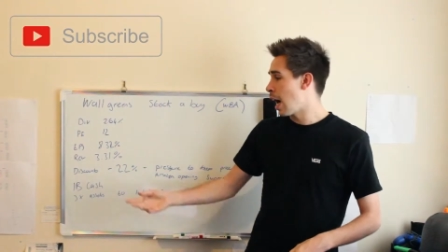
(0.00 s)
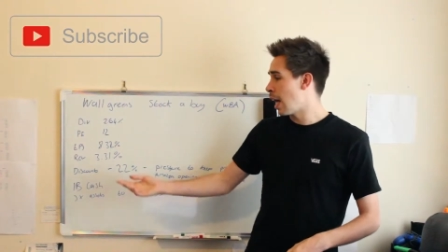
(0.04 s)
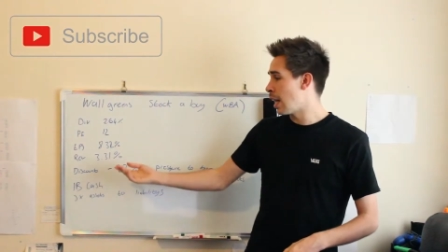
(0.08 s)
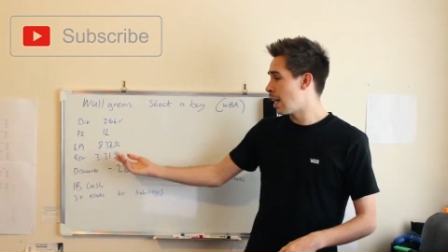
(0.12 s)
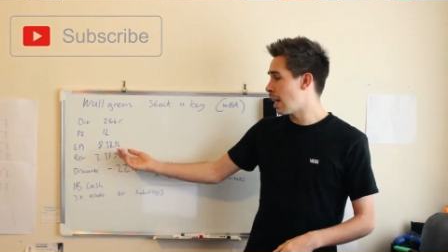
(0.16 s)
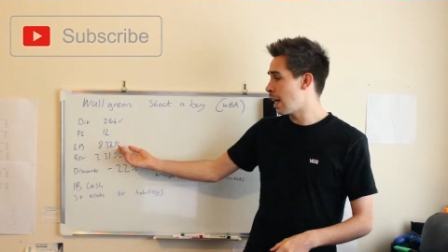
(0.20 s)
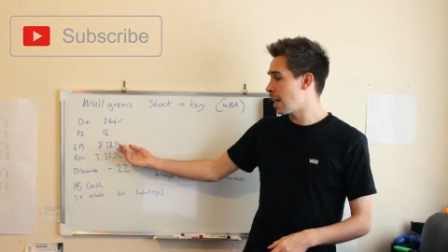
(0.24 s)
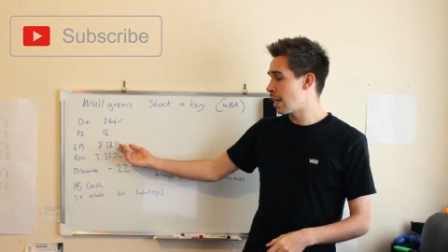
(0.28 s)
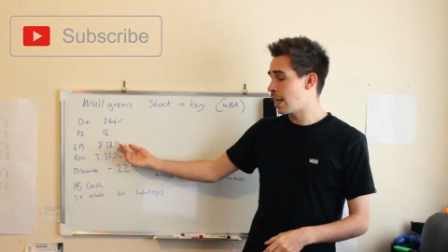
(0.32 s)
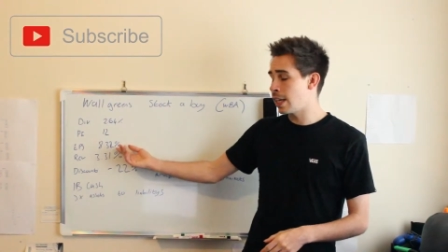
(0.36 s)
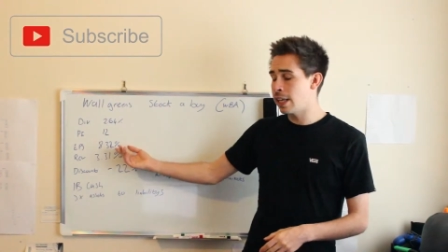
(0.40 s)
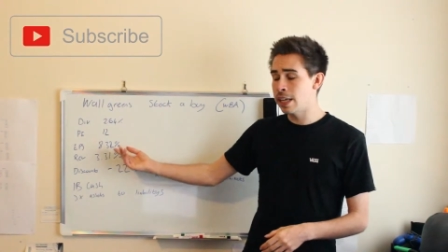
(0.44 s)
I
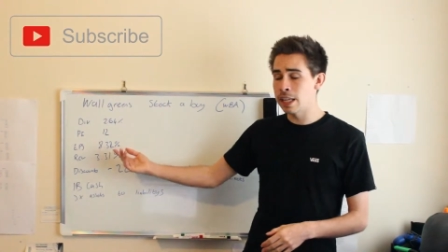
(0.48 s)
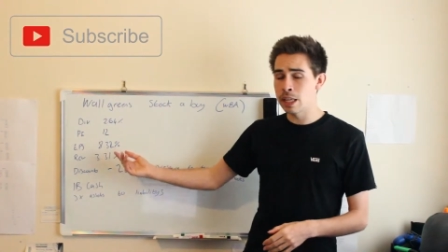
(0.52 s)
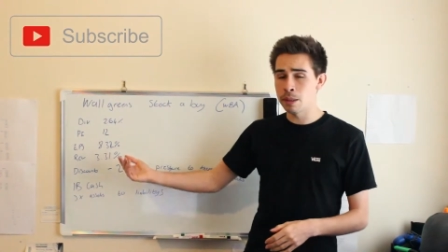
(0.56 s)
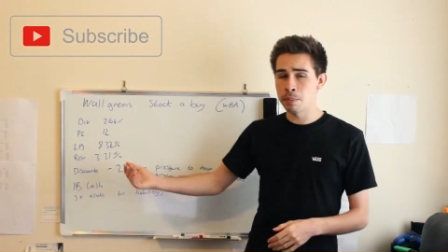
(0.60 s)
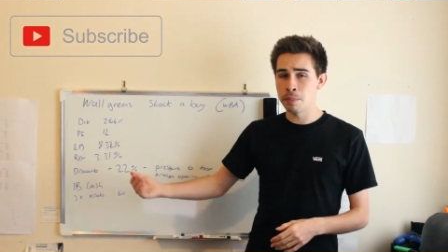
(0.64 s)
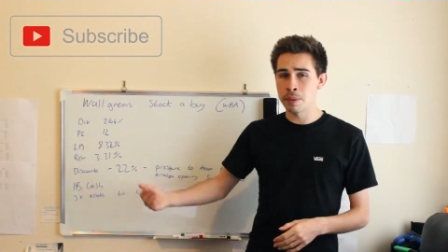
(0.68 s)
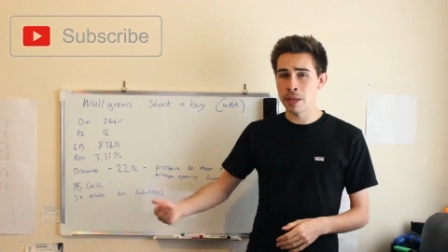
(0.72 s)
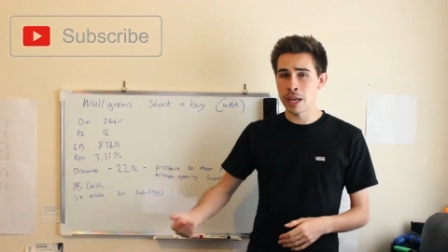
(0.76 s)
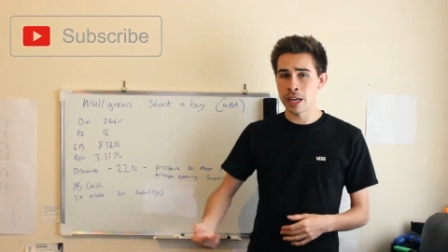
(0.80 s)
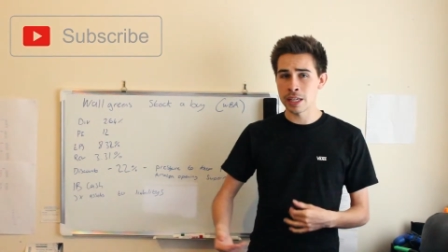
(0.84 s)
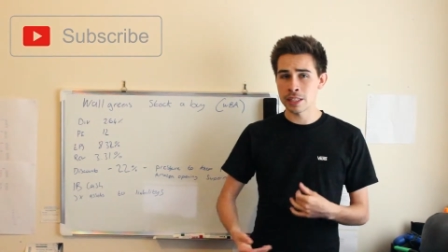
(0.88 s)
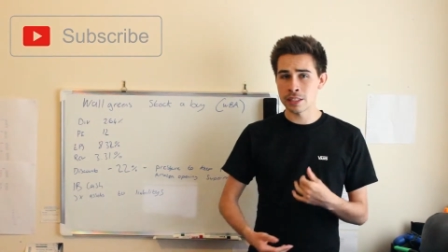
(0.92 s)
like an
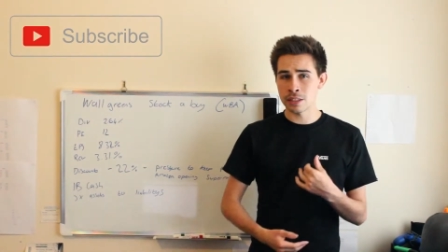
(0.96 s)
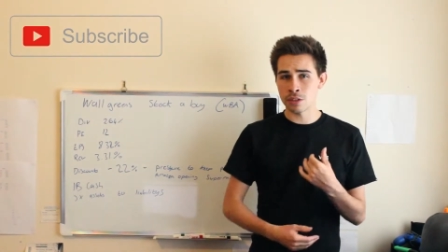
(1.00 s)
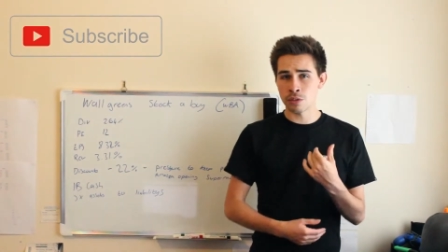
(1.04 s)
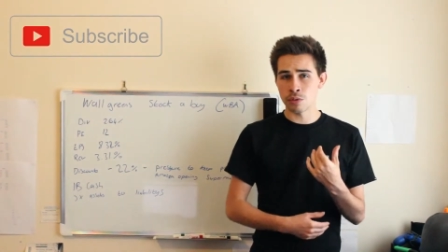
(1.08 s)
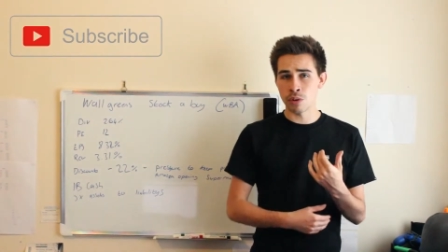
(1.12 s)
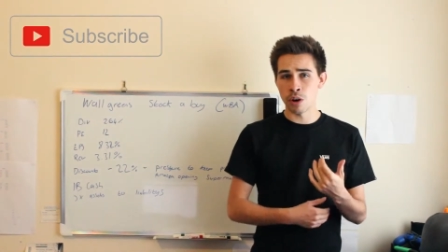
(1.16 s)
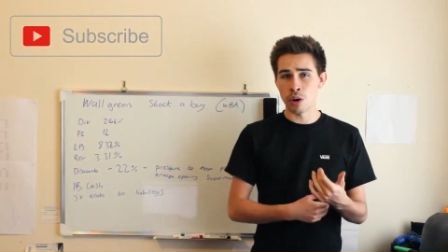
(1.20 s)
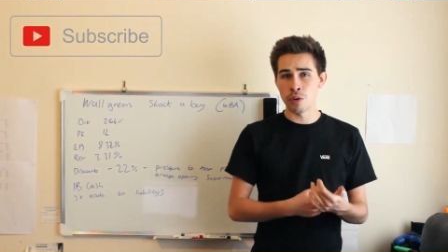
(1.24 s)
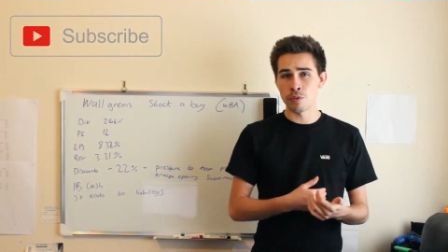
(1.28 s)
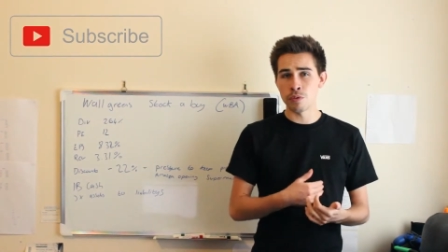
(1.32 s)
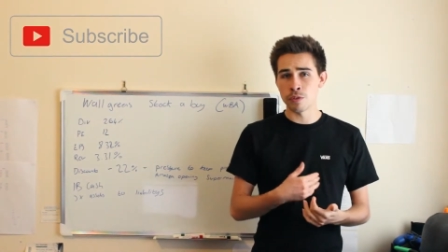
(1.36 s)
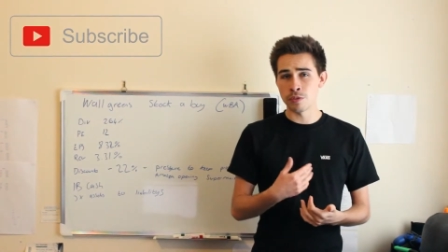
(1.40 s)
EPS
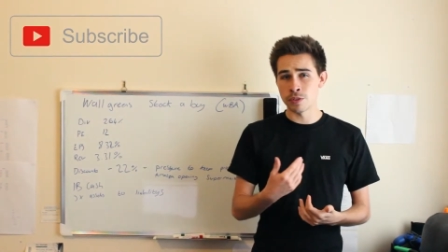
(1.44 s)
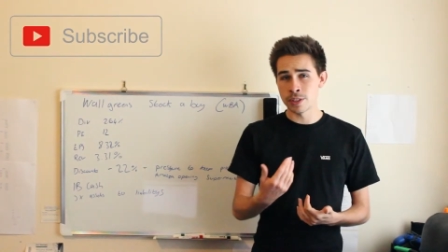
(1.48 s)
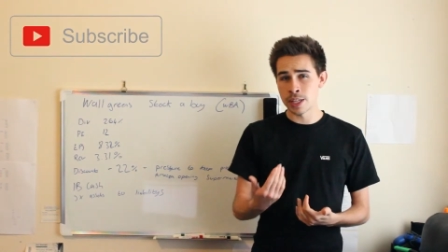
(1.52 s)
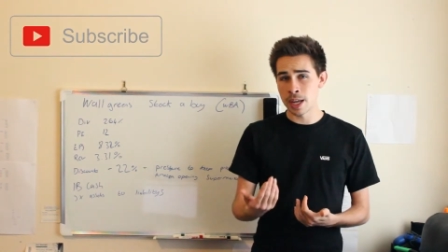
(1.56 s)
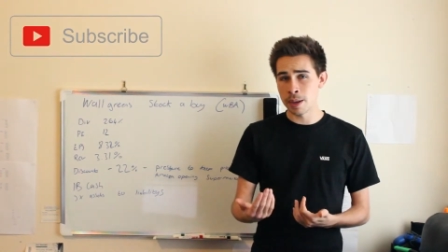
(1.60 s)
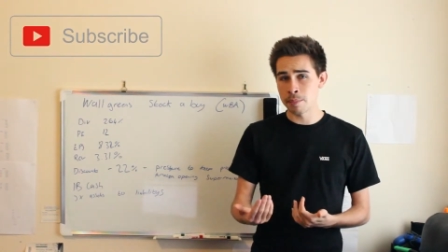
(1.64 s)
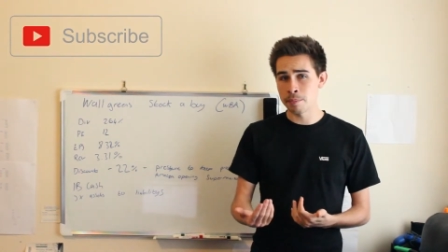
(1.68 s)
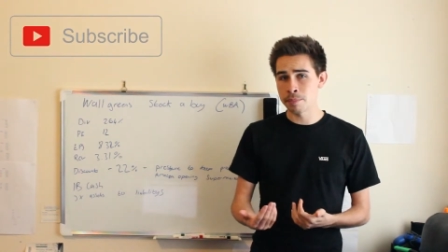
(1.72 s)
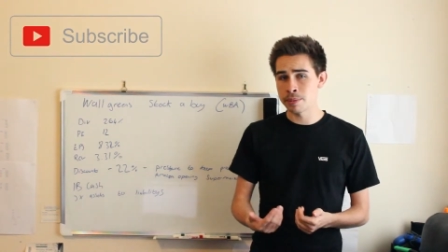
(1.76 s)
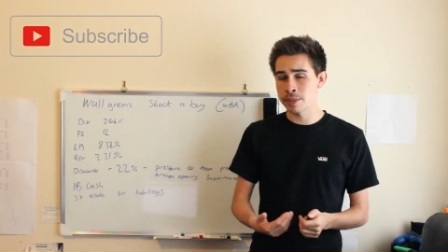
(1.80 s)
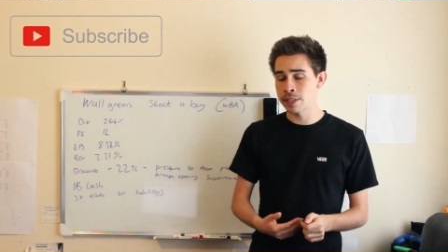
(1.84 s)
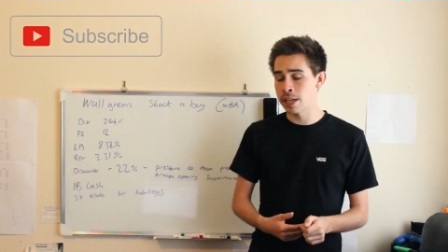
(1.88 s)
growth of
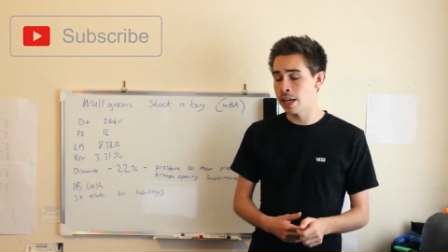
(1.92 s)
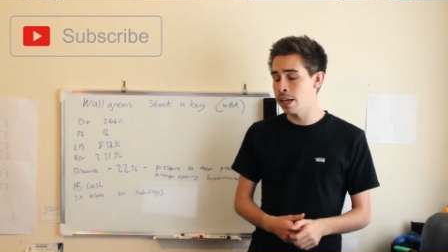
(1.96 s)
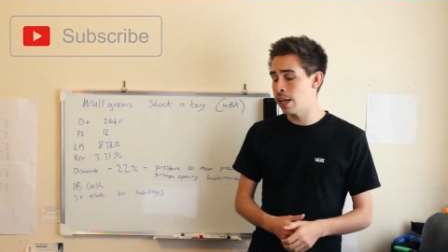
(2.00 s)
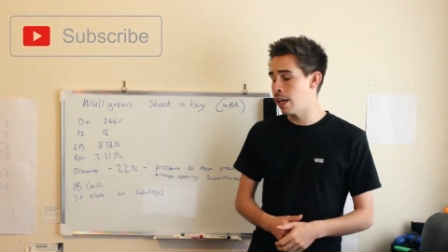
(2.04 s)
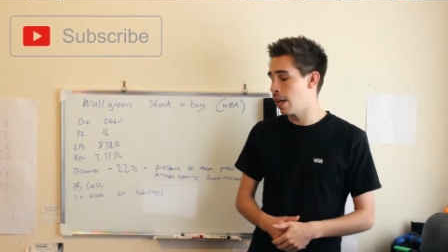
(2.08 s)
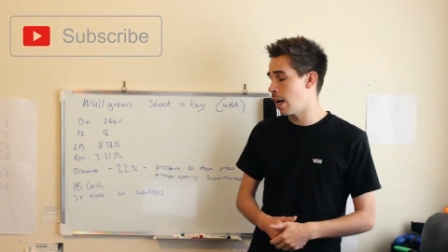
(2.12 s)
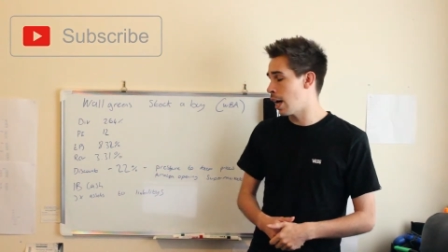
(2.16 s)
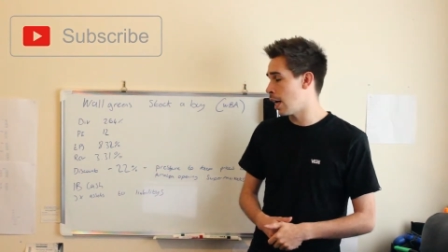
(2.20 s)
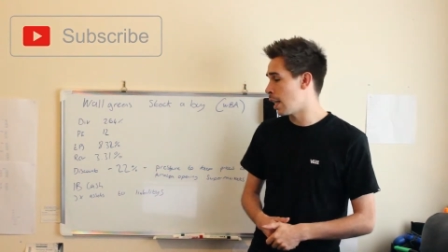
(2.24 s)
10%,